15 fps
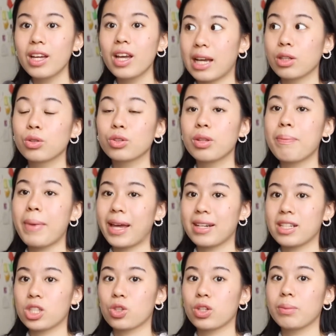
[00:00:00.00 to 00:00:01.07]
Download the
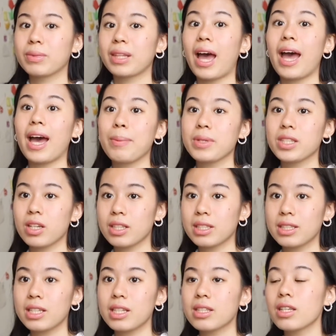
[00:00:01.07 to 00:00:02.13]
manuscript that Amazon
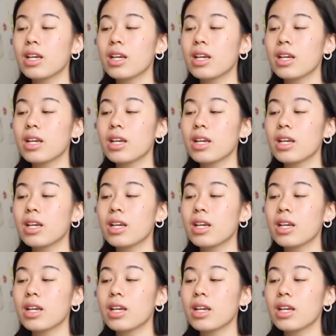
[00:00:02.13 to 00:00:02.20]
sees.